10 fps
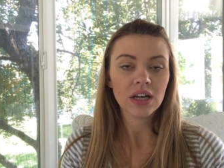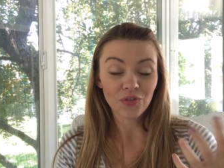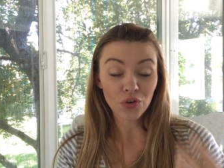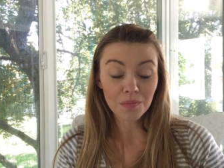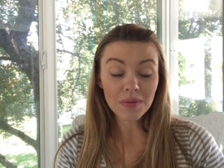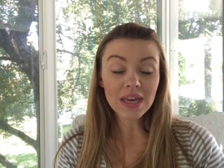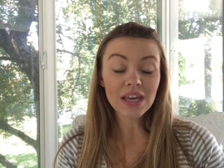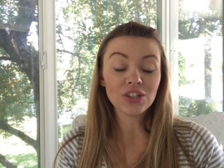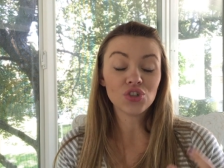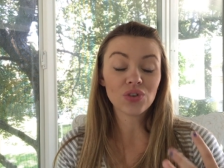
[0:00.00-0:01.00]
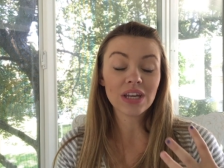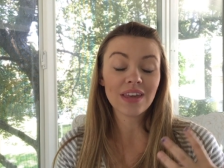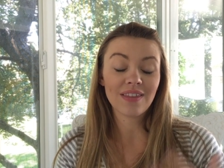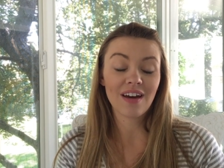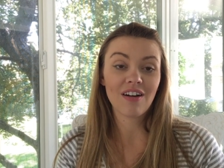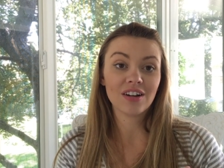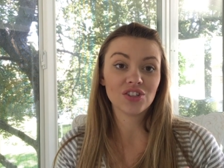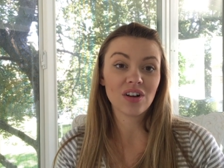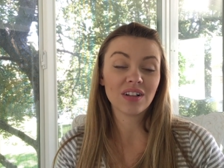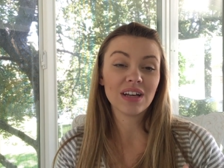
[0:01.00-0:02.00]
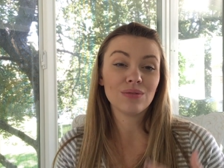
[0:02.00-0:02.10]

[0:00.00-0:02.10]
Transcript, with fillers: For me, drinking that hot chocolate,